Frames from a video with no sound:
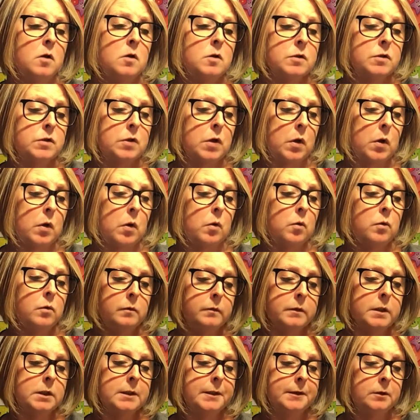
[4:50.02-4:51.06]
So
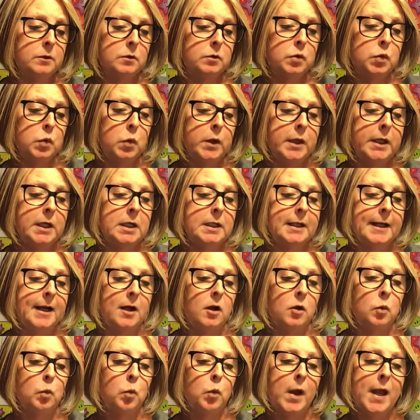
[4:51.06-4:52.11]
the little toy
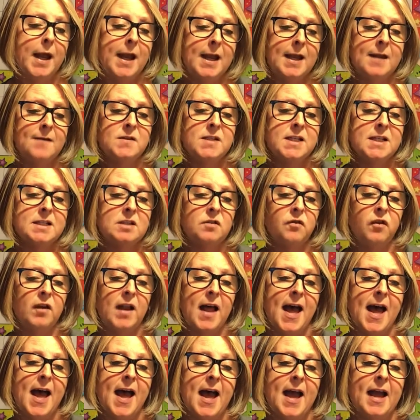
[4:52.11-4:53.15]
clown waved his
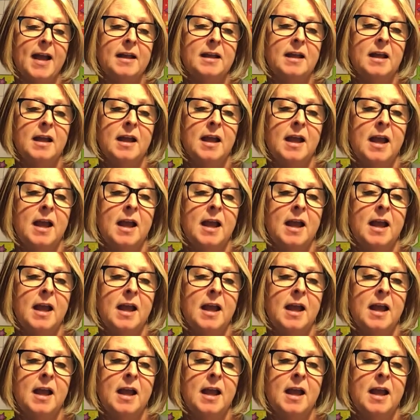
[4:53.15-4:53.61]
flag,